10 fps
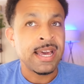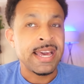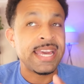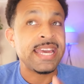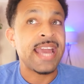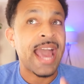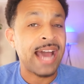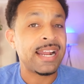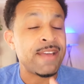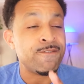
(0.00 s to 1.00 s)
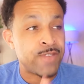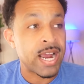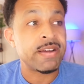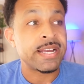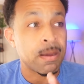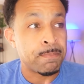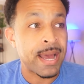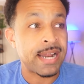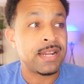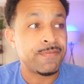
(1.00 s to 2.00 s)
He had a very
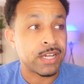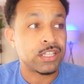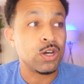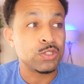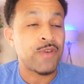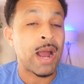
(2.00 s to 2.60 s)
competitive and close fight